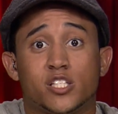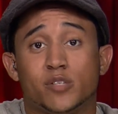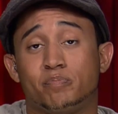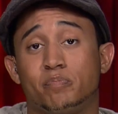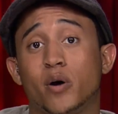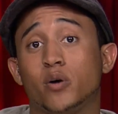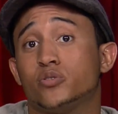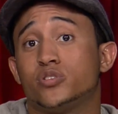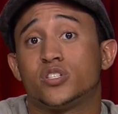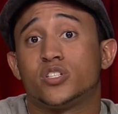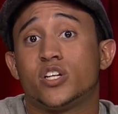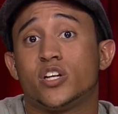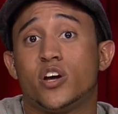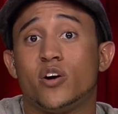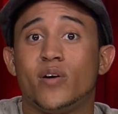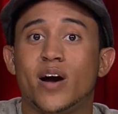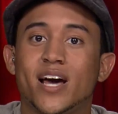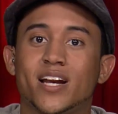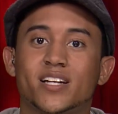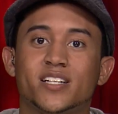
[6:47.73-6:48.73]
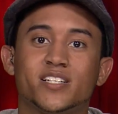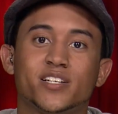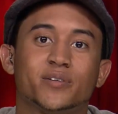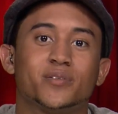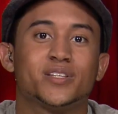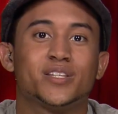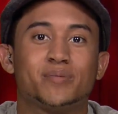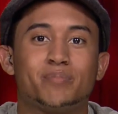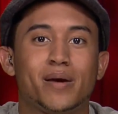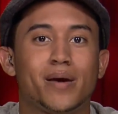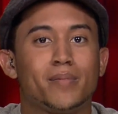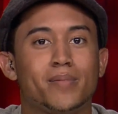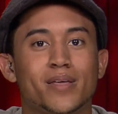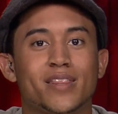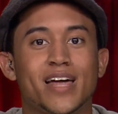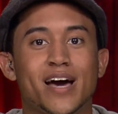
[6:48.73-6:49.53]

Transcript: supposed to know how to deal with the baby